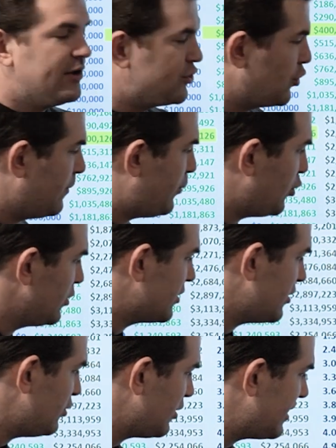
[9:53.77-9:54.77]
So
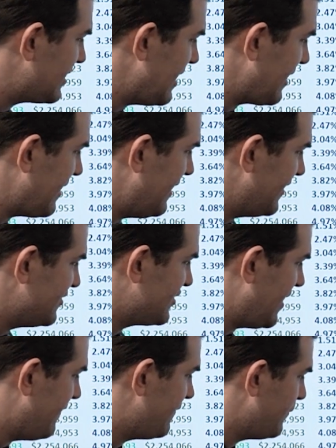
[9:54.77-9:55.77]
important to look at that kind of
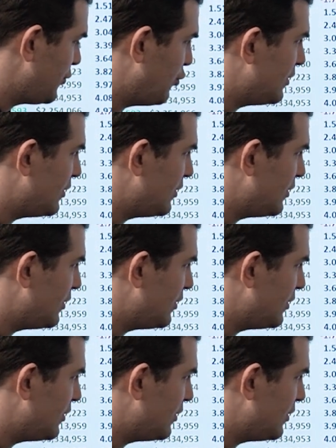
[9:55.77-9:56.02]
stuff.